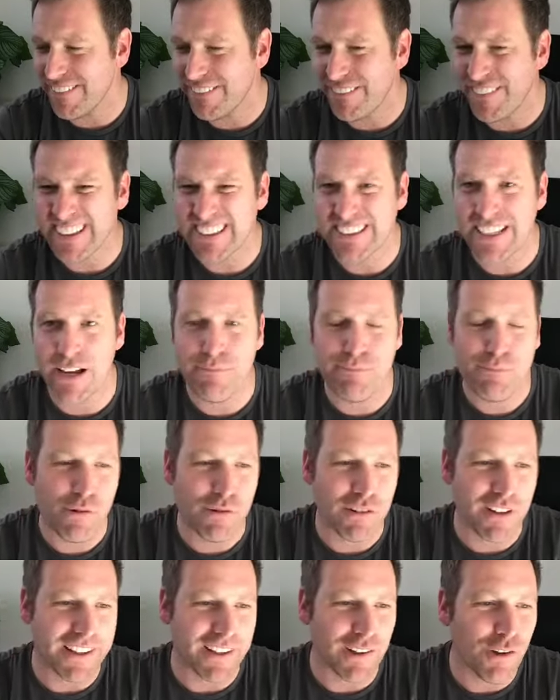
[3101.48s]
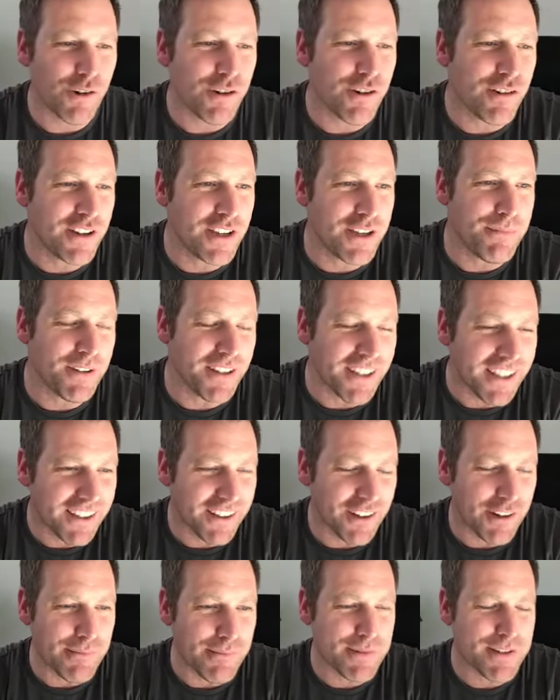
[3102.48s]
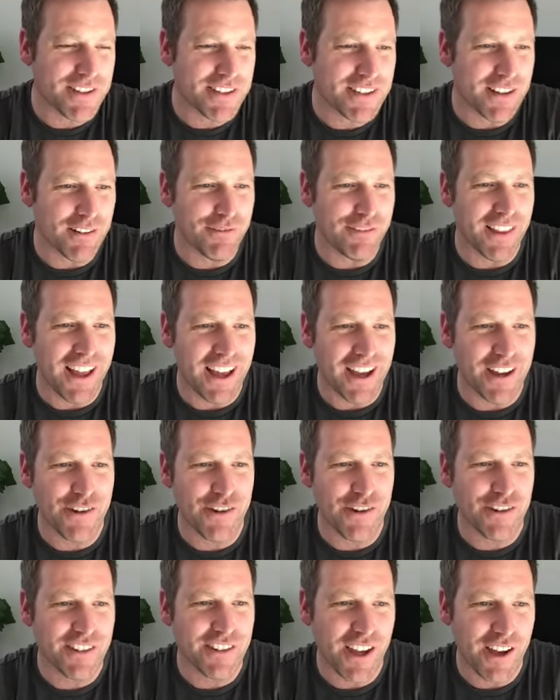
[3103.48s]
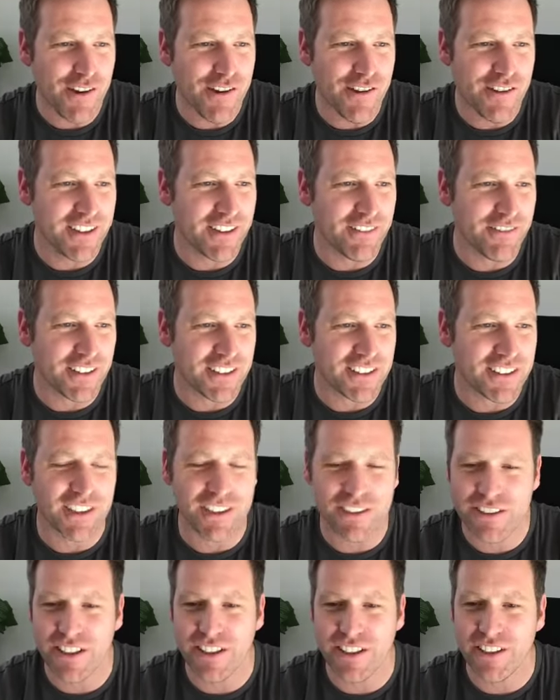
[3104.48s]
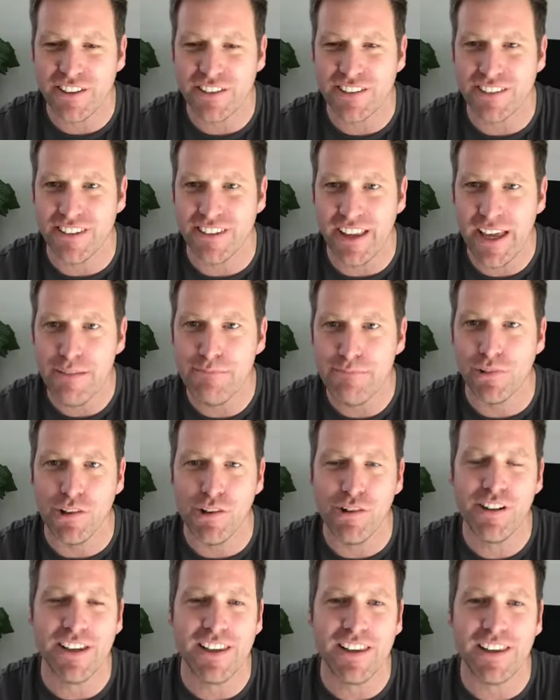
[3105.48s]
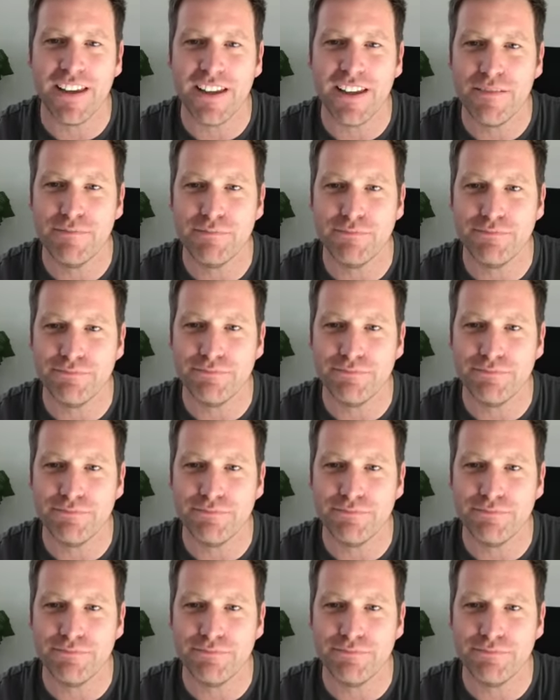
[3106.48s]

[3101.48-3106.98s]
for example, like local community groups and stuff like that, who now you've got such a good name locally